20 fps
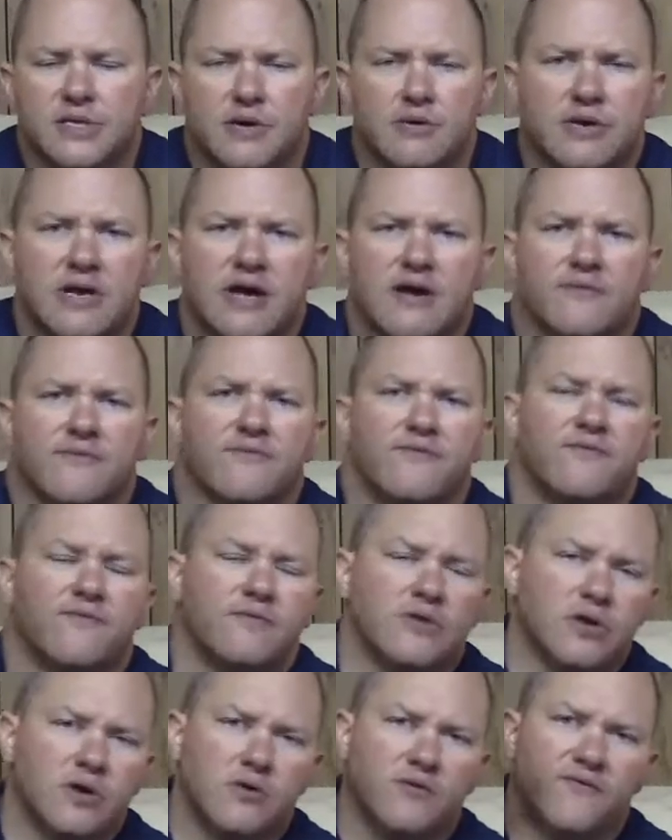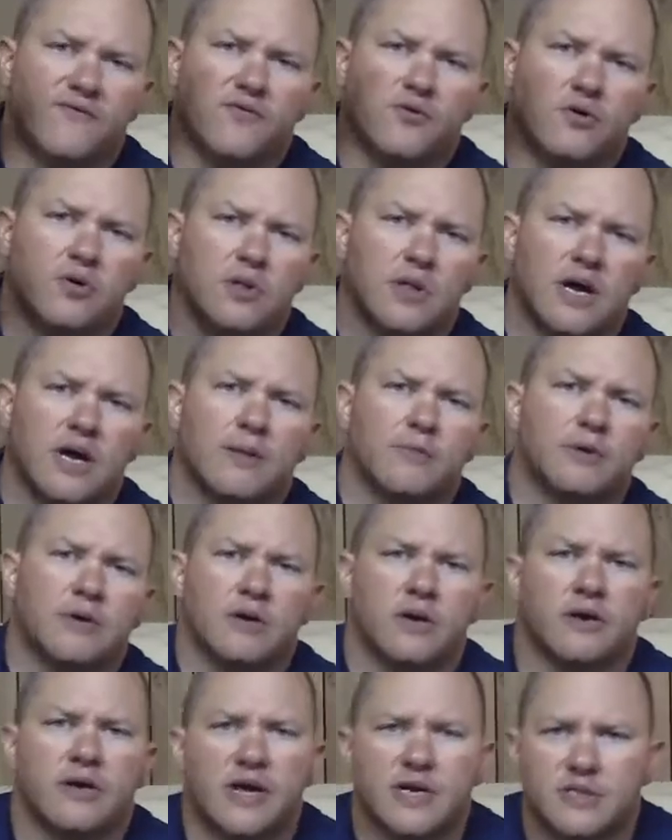I would have, you know, full lobby
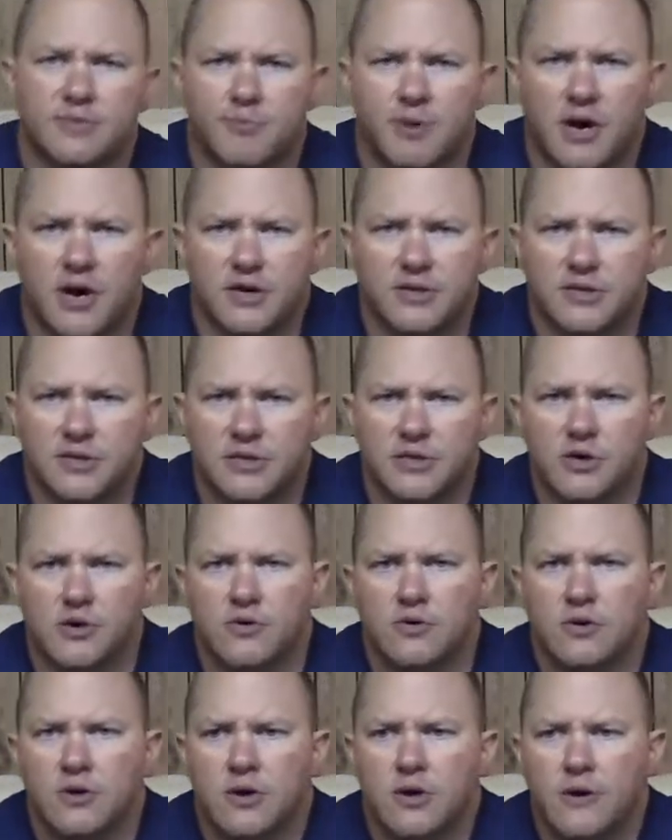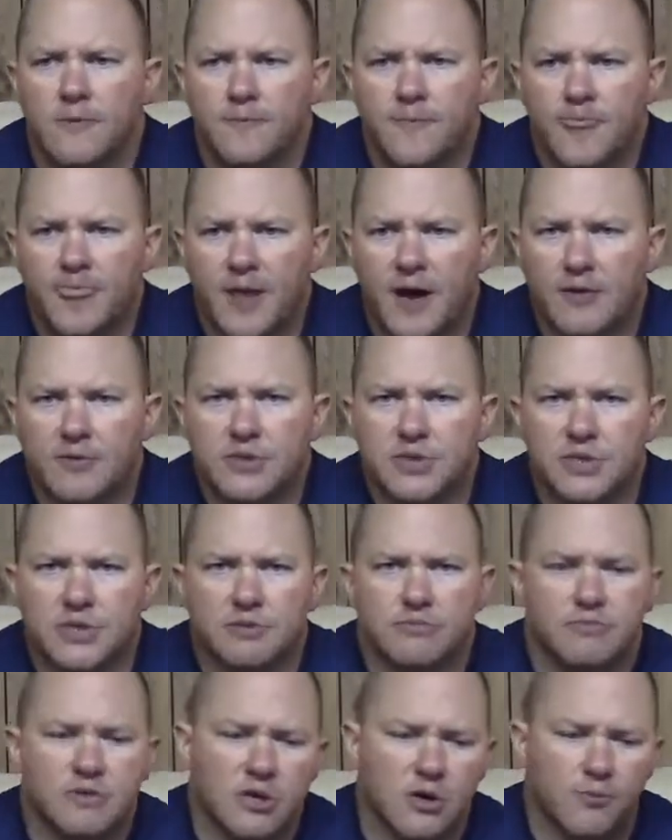on Xbox, you know, I would
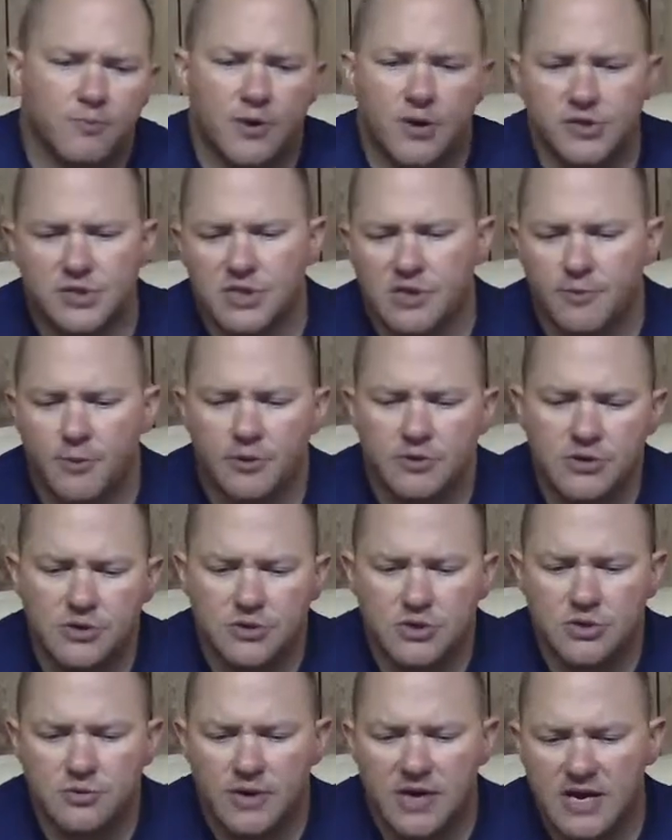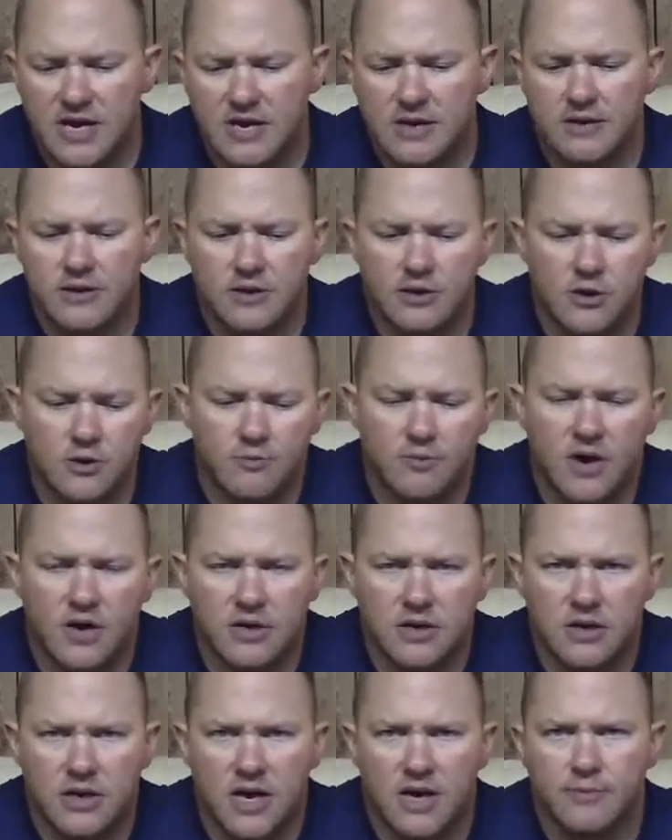just, you know, post it up on YouTube, hey, you know,
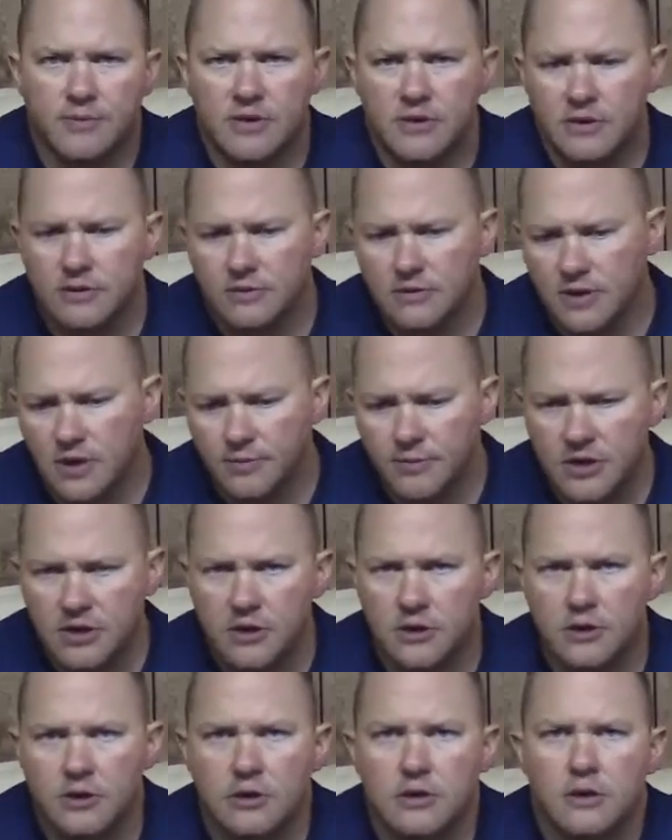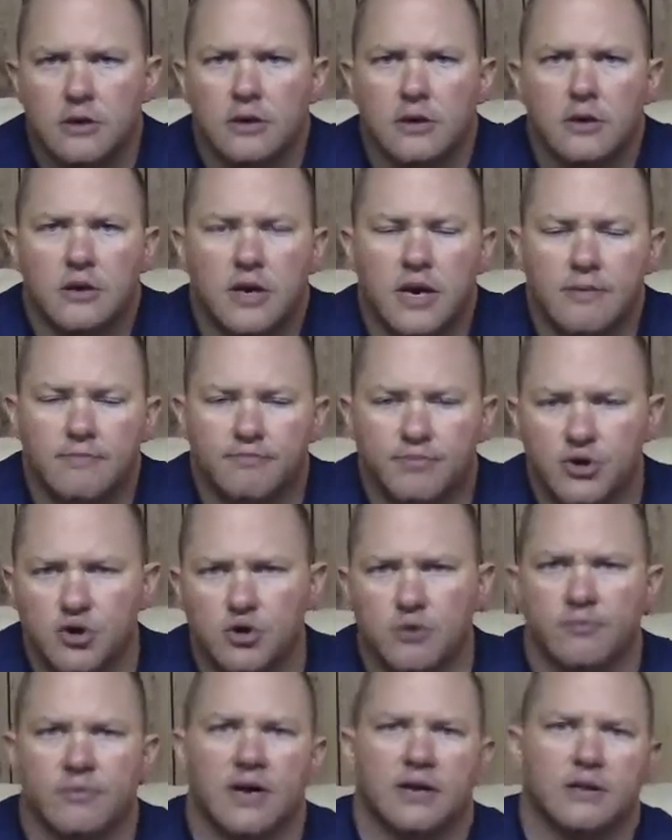modded lobby, come here, and
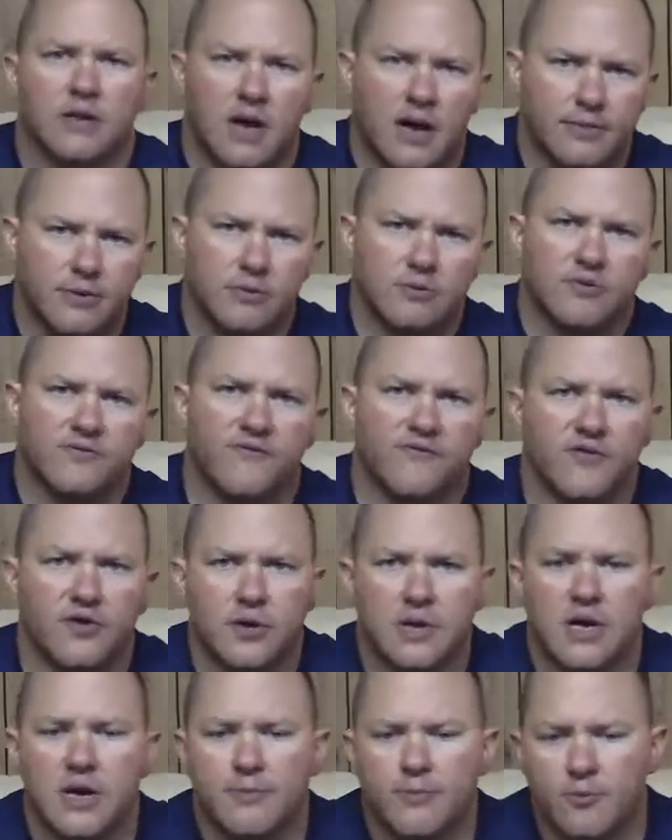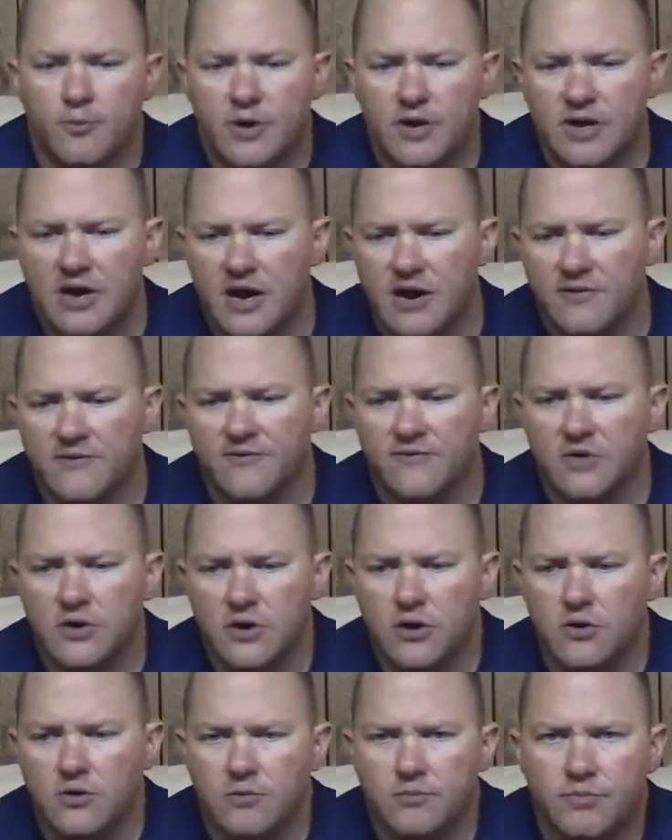boom, my lobby would fill up and we'd have, you
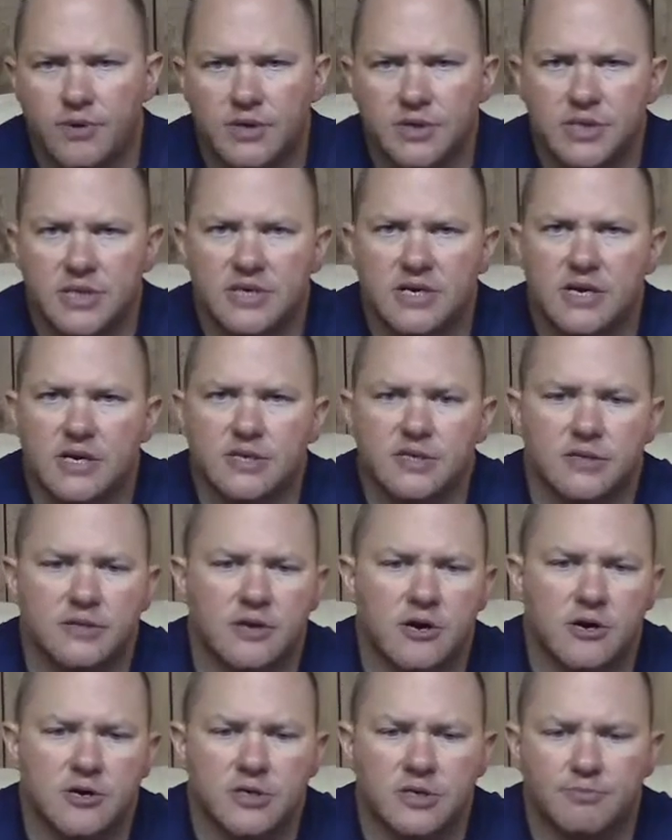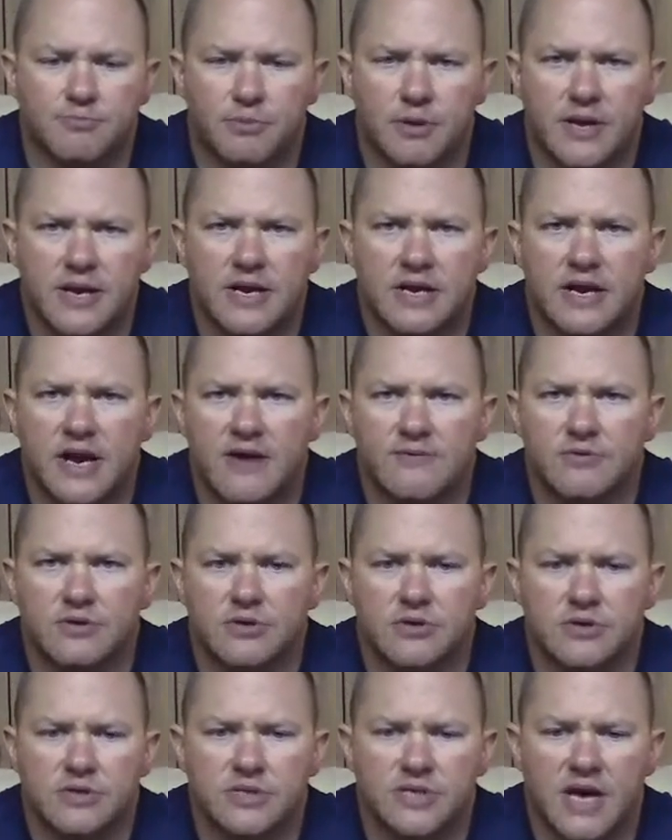know, a bunch of kids in there just playing and having a
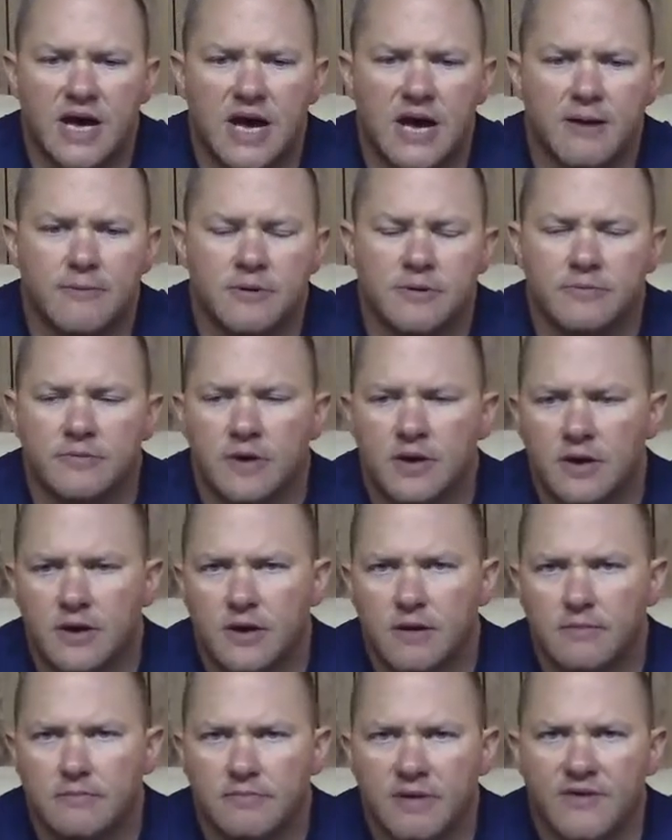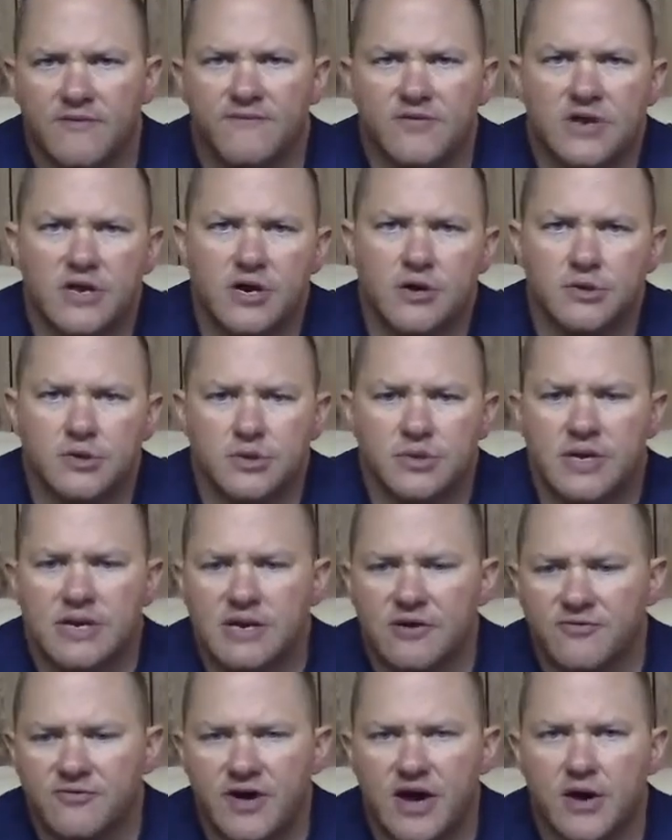good time, and my videos are
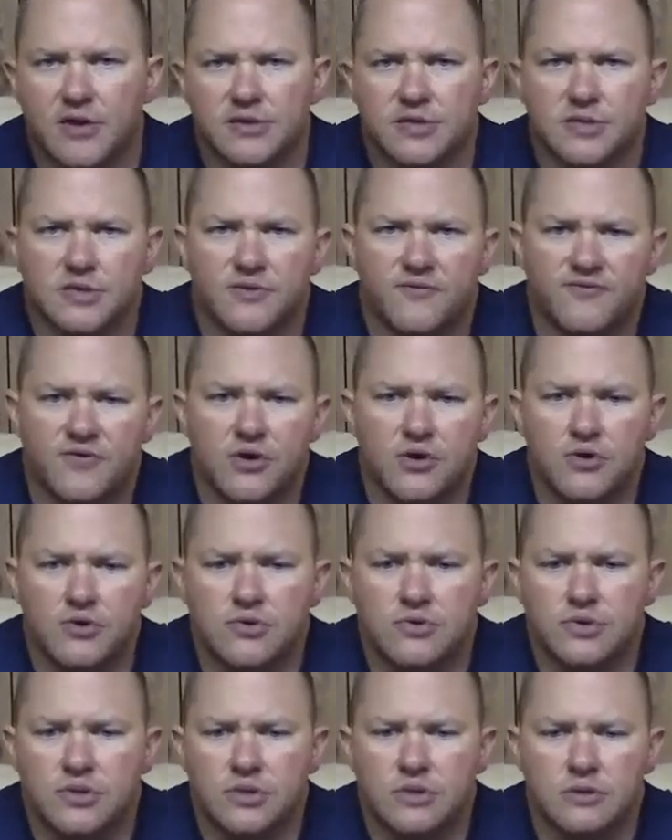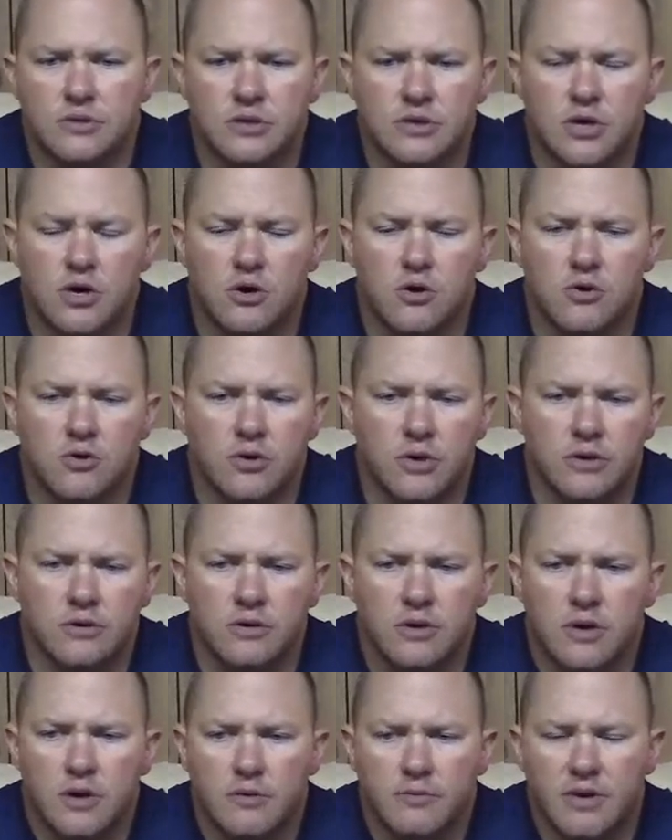getting thousands of views, you know, and
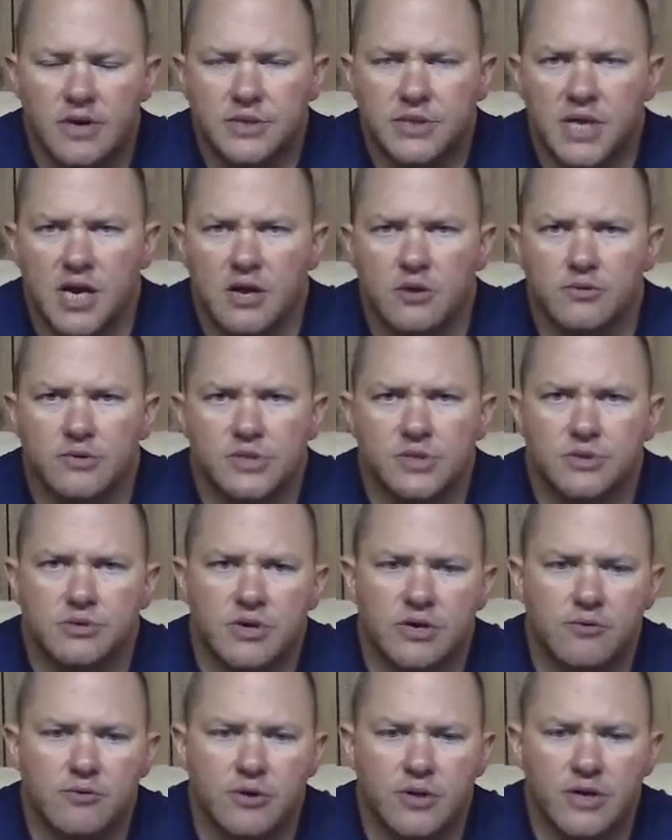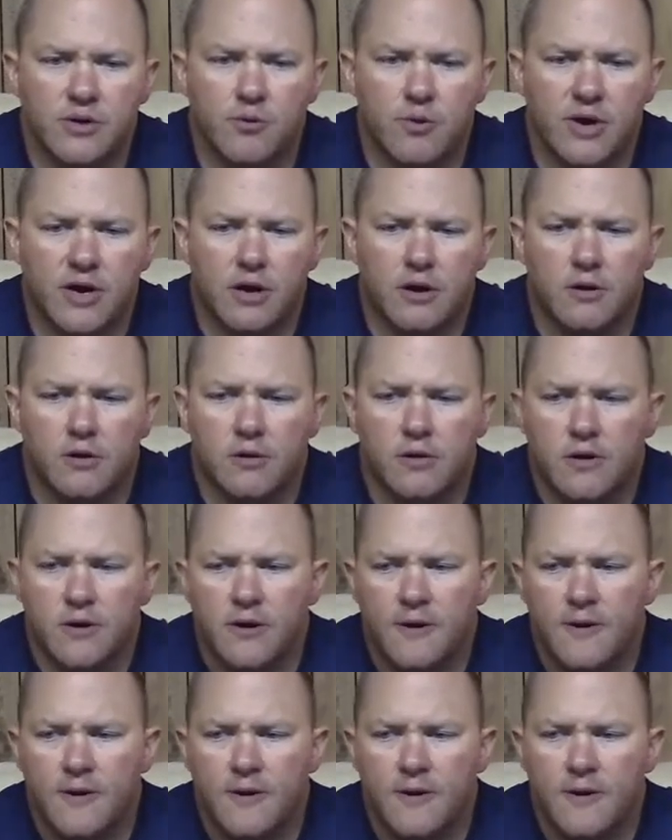my channel is doing really well.